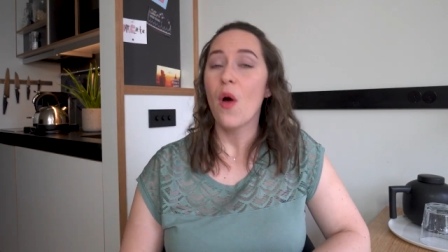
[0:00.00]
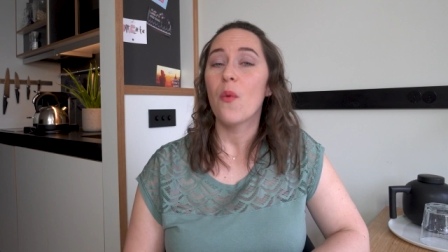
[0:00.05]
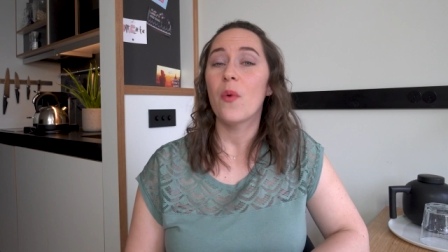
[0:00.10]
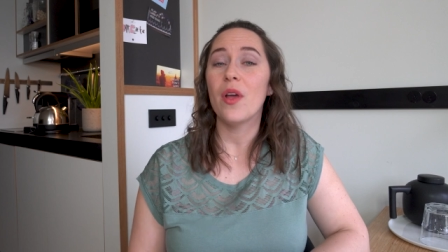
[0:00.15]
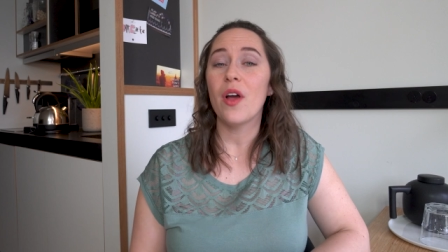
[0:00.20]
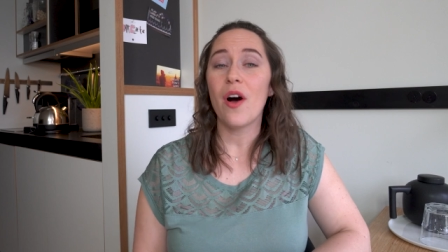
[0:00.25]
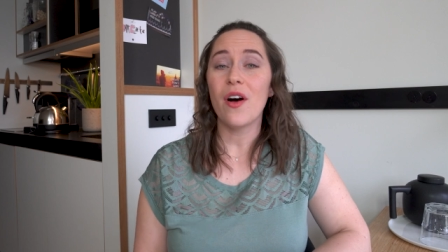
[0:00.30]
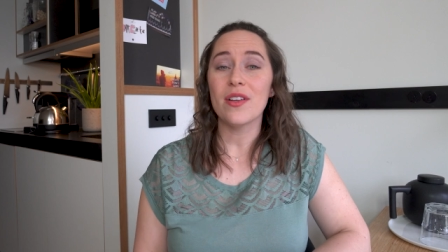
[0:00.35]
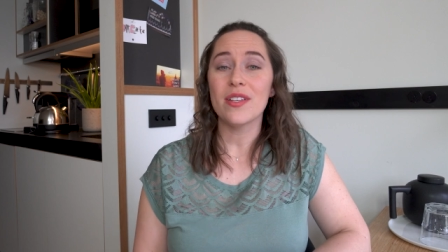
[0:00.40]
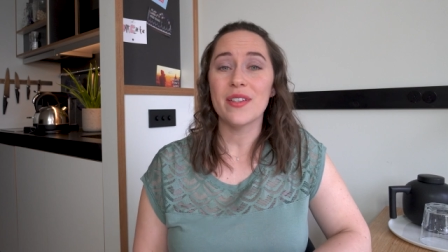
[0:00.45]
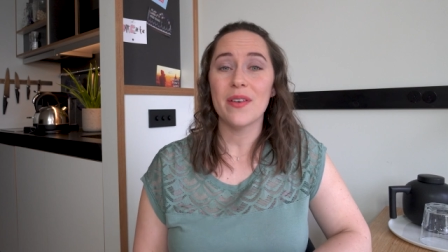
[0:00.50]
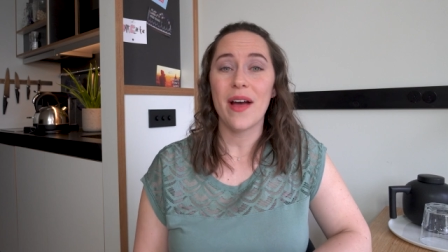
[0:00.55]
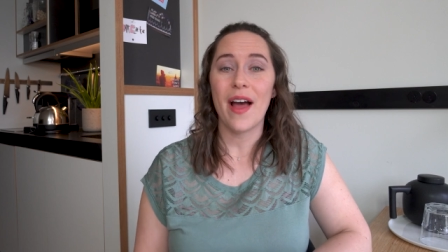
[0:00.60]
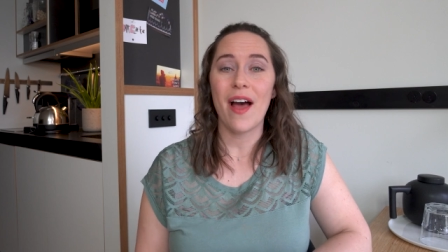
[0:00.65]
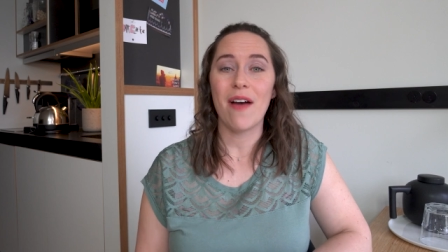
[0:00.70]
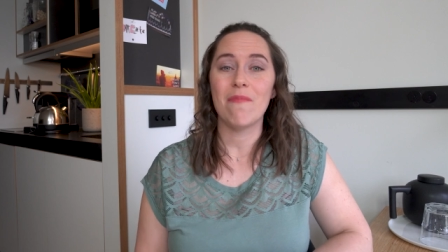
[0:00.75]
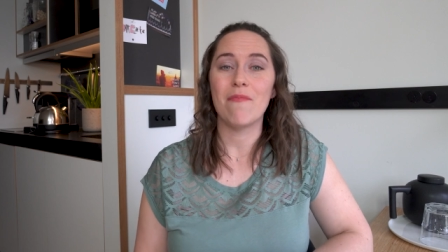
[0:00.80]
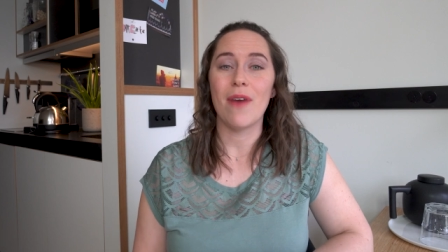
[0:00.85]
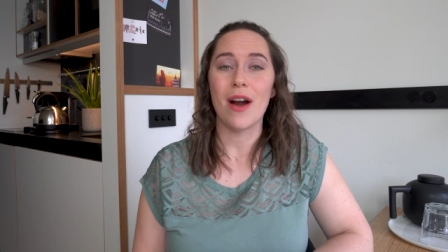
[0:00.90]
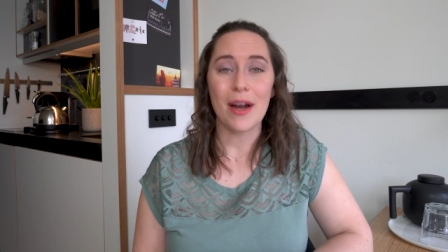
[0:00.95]
We also
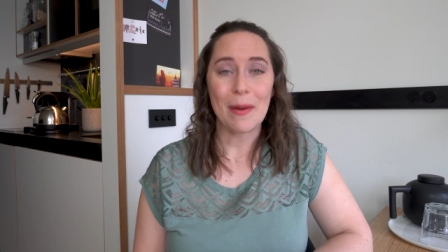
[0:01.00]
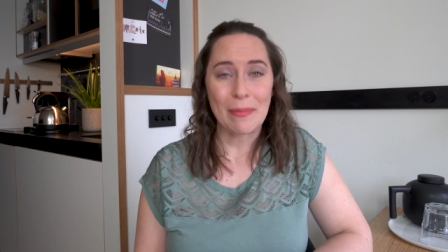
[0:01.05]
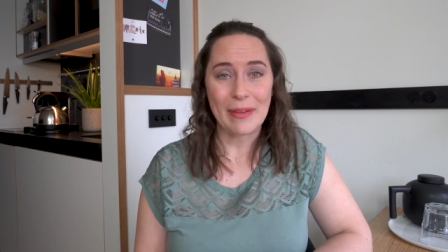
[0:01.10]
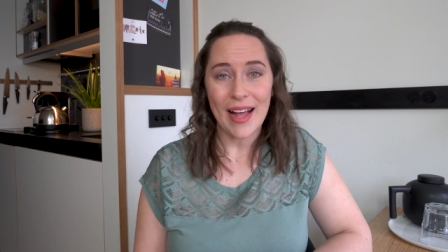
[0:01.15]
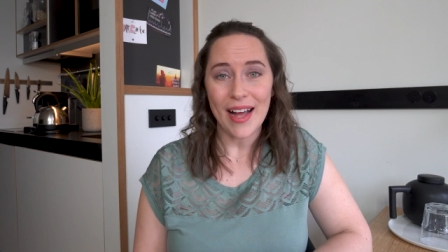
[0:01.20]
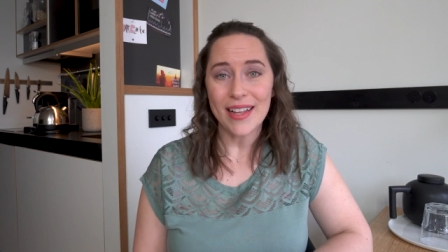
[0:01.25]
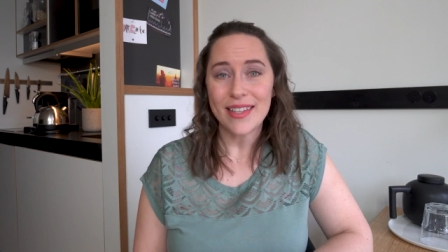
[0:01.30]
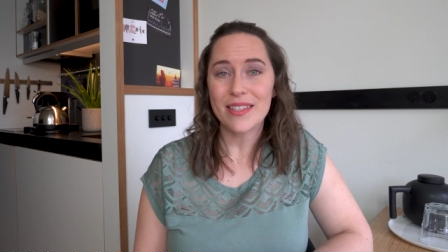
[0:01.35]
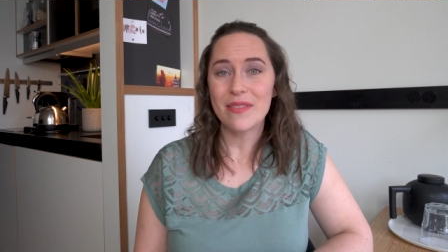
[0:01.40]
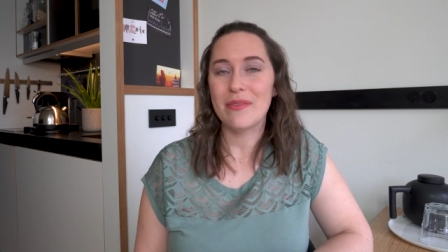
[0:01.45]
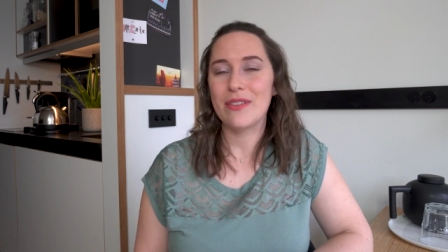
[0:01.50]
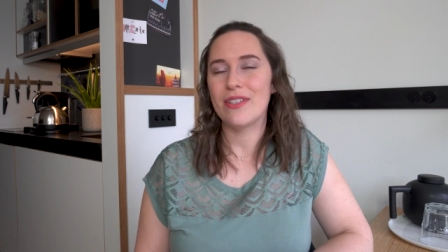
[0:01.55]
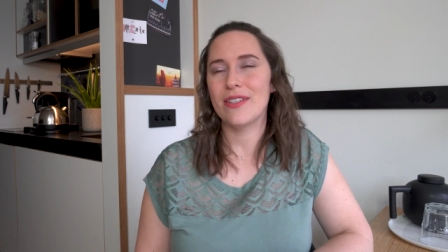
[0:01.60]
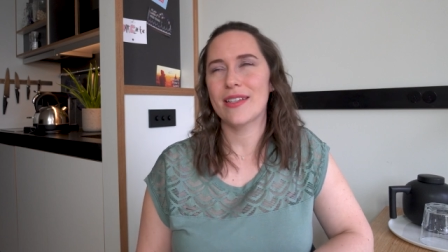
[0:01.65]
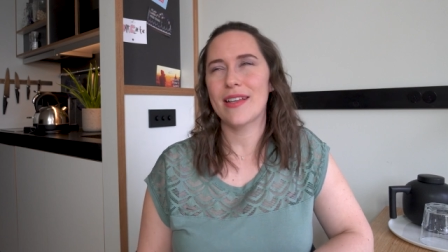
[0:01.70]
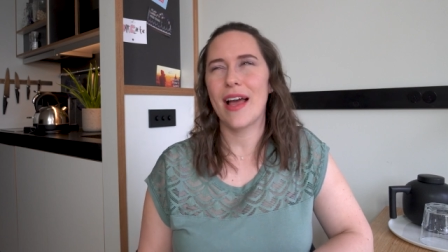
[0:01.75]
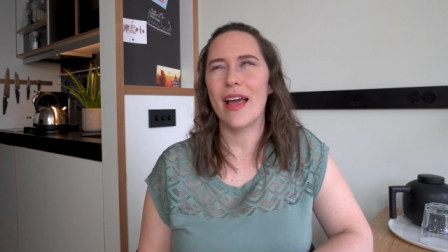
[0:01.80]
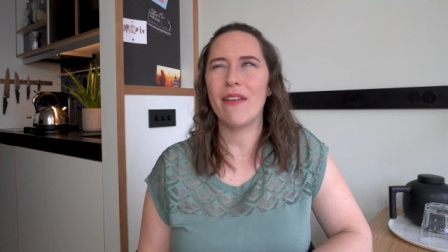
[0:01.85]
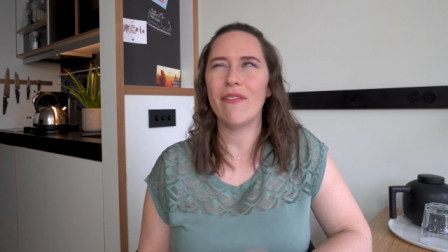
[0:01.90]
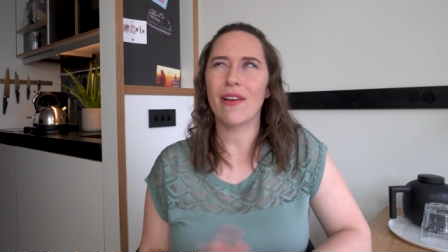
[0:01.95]
have Marktplaats, which
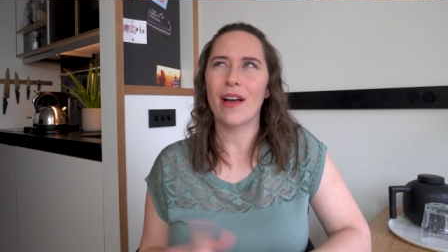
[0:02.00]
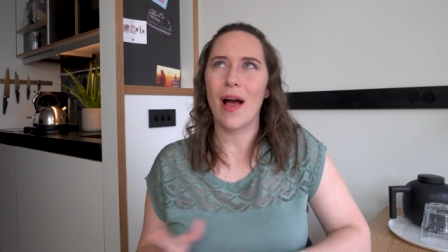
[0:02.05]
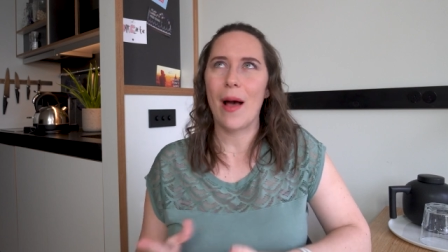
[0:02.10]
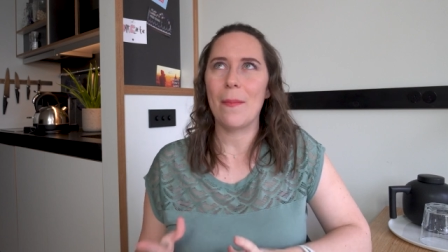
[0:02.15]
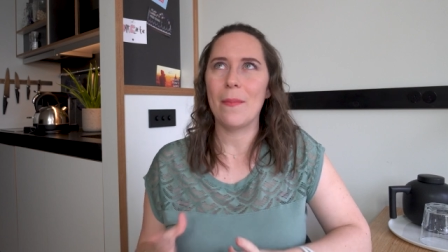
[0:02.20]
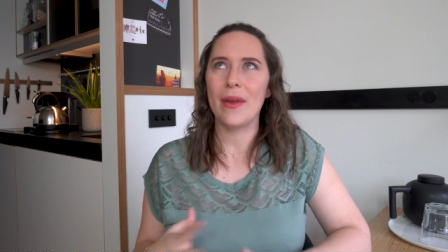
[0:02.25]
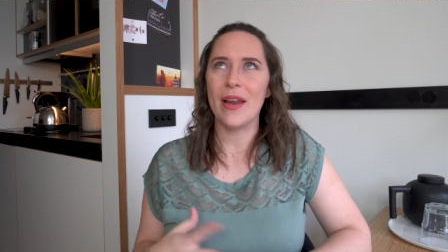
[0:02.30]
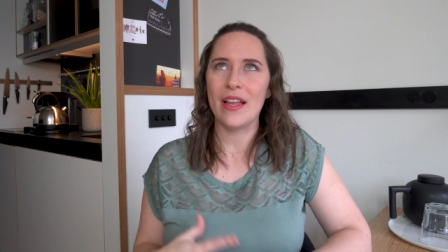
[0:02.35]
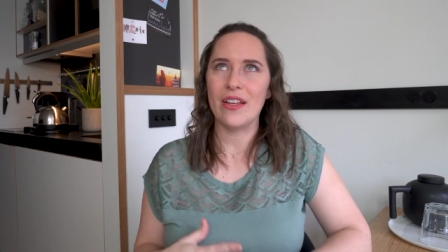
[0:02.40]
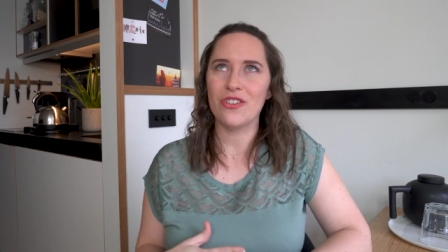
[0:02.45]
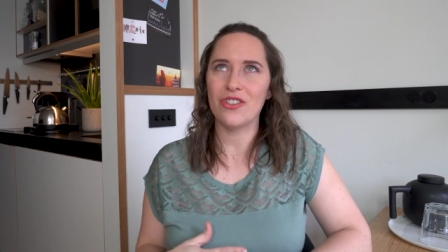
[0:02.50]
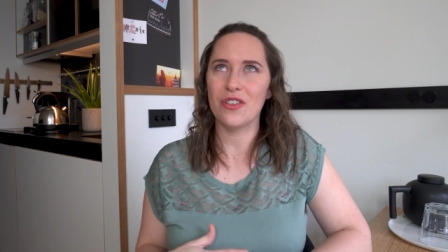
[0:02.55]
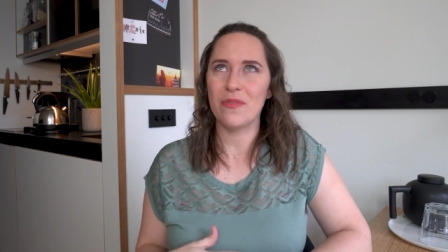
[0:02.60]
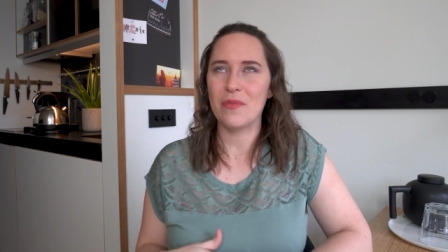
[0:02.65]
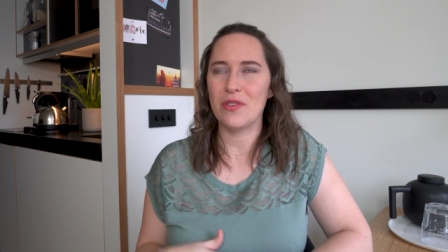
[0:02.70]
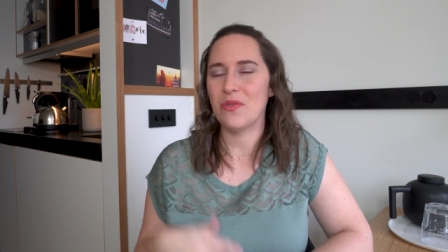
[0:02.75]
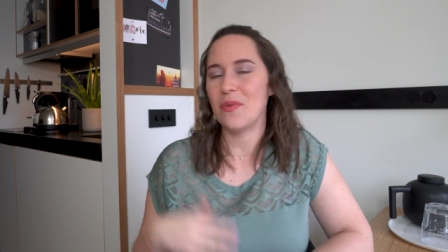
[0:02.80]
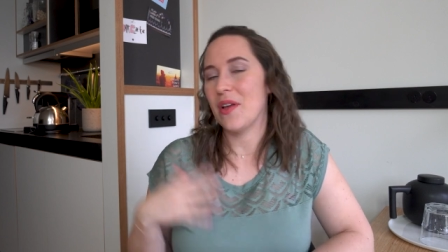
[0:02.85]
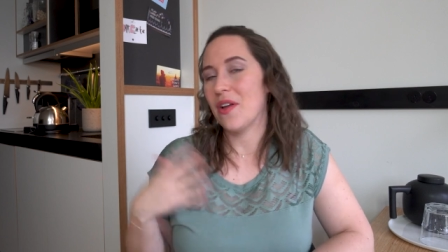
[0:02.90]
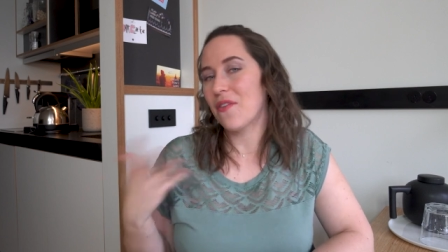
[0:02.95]
is kind of a combination
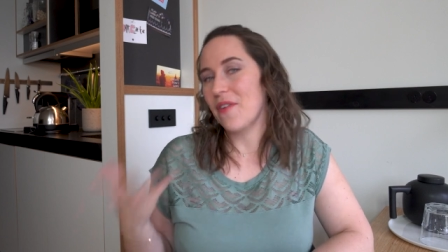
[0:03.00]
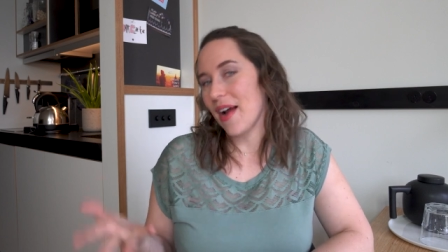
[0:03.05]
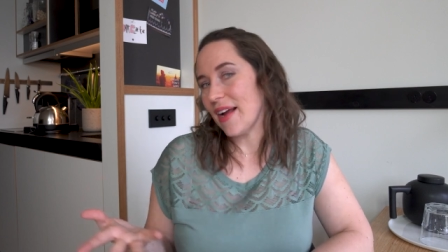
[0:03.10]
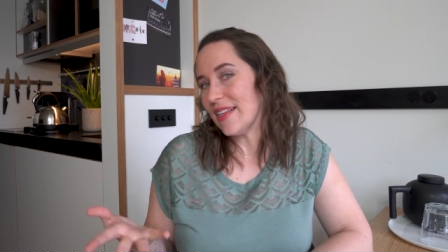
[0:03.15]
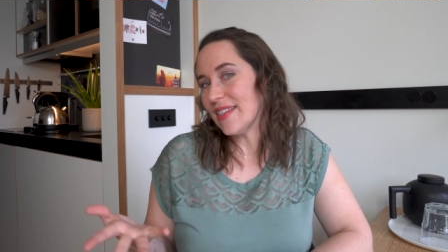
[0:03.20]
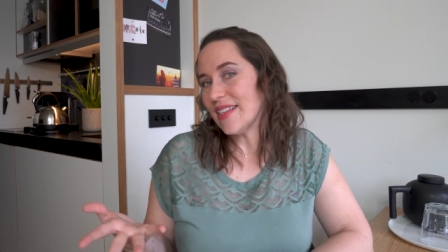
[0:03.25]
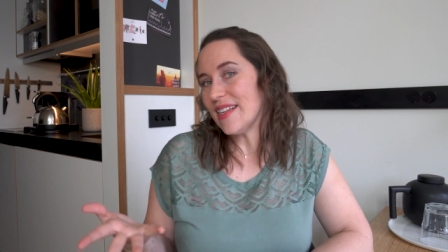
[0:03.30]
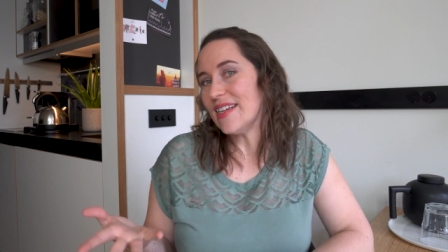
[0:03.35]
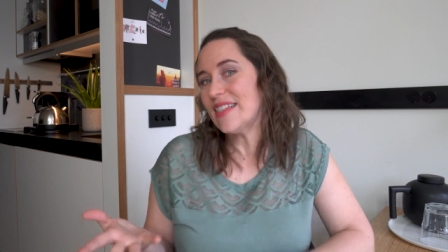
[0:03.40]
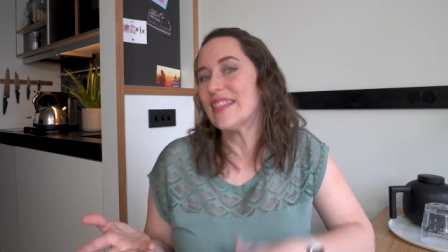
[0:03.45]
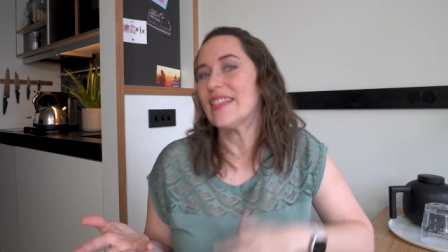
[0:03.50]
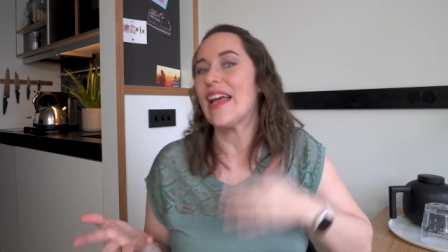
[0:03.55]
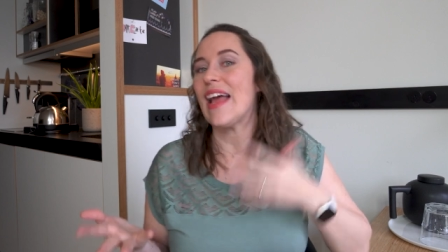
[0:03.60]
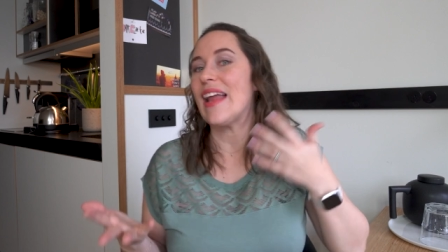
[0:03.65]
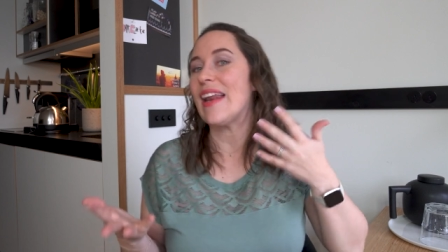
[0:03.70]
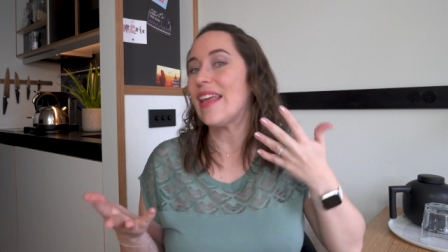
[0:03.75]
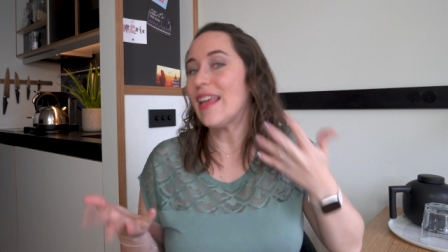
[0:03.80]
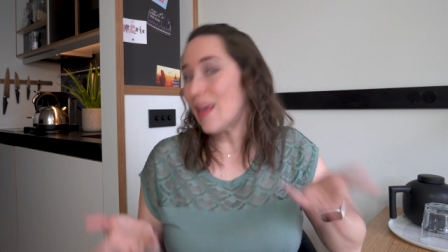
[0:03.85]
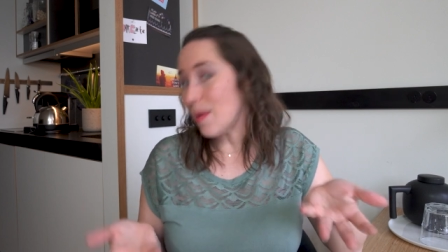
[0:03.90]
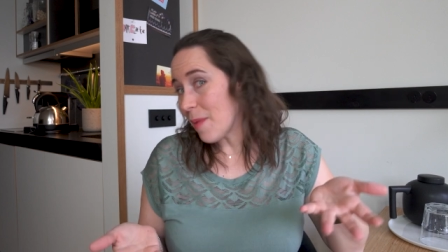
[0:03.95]
between Craigslist
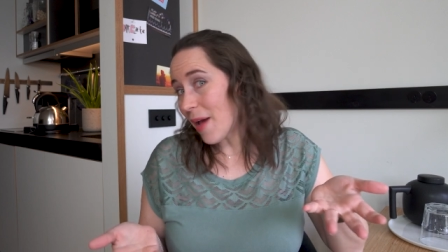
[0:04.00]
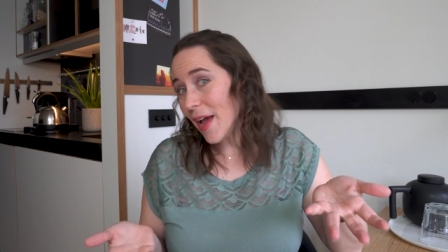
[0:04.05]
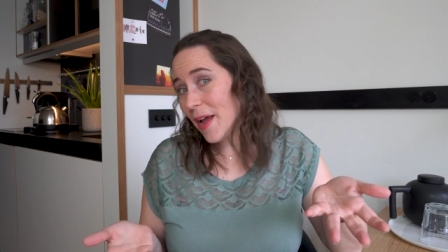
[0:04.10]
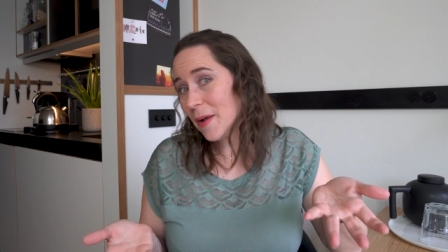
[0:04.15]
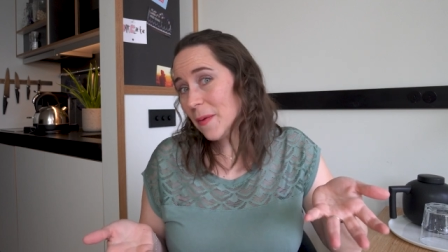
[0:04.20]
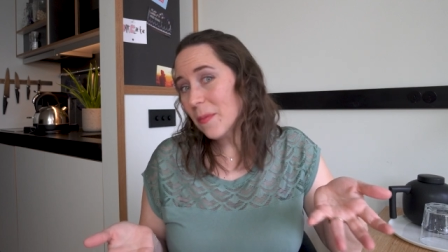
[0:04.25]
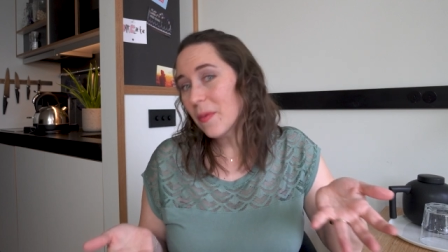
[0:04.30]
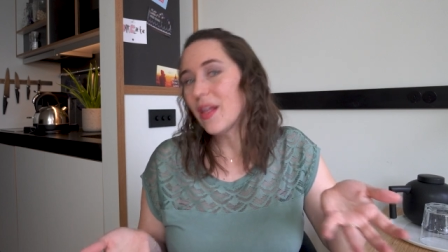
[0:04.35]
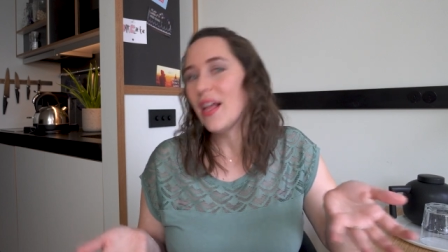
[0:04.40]
and eBay